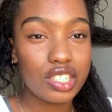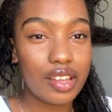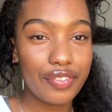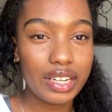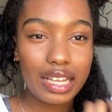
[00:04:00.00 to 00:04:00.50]
I
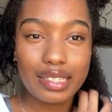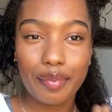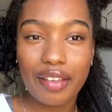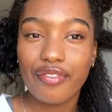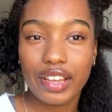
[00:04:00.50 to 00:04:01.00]
think that's the
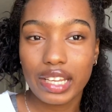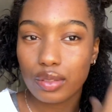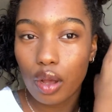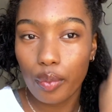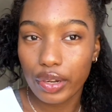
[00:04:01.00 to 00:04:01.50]
main thing as
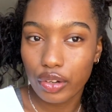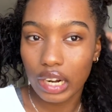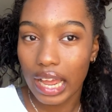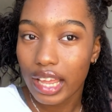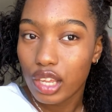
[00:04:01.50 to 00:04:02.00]
well when you're
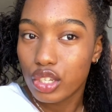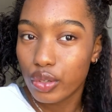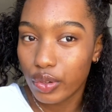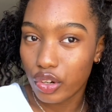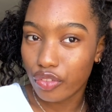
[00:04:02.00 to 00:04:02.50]
like
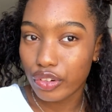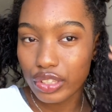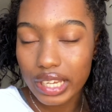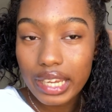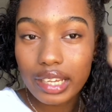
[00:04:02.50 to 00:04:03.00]
doing your
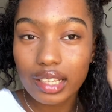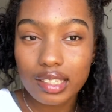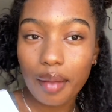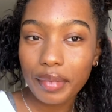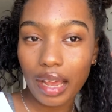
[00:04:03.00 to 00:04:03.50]
routine, because
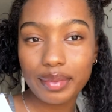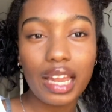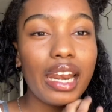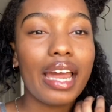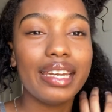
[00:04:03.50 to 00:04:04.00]
sometimes I
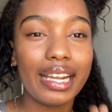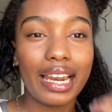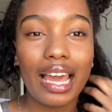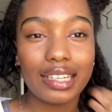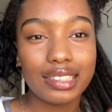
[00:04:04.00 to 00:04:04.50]
like
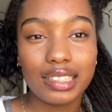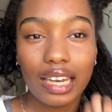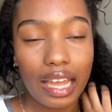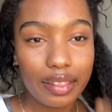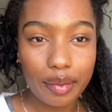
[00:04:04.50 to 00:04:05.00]
neglect
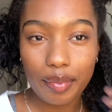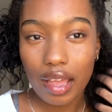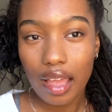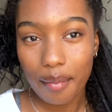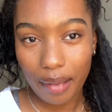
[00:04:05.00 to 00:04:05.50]
like the
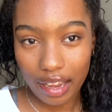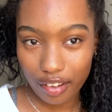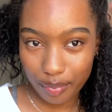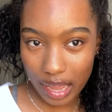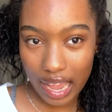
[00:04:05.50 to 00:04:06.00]
back
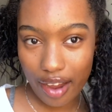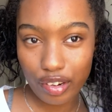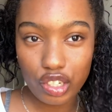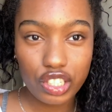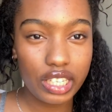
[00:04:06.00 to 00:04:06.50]
of my hair
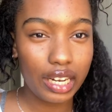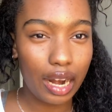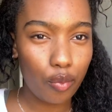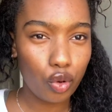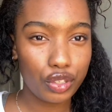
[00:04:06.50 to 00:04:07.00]
and just think
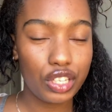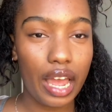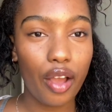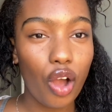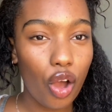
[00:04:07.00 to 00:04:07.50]
like what's
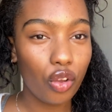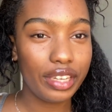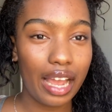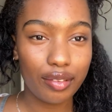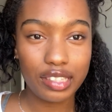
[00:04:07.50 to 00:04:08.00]
like on
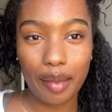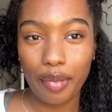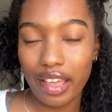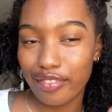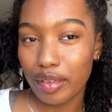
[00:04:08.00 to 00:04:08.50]
the outside,
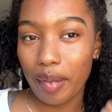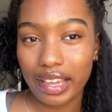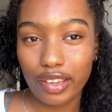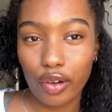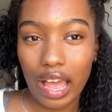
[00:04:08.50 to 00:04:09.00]
but if the back
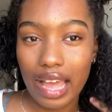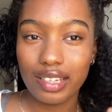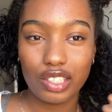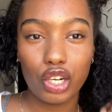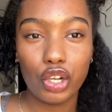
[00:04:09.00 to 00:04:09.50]
of your hair
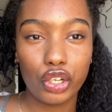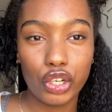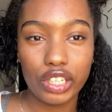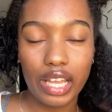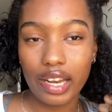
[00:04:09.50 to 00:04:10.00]
doesn't look
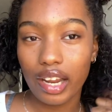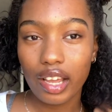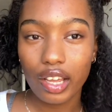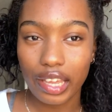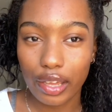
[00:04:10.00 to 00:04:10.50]
good, then
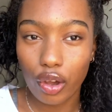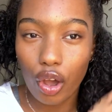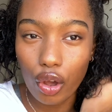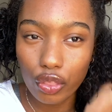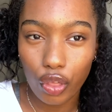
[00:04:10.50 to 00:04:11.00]

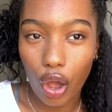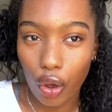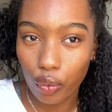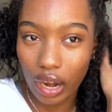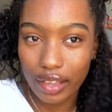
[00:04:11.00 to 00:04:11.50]
the
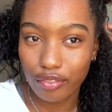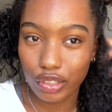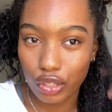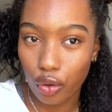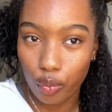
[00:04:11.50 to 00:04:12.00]
whole like result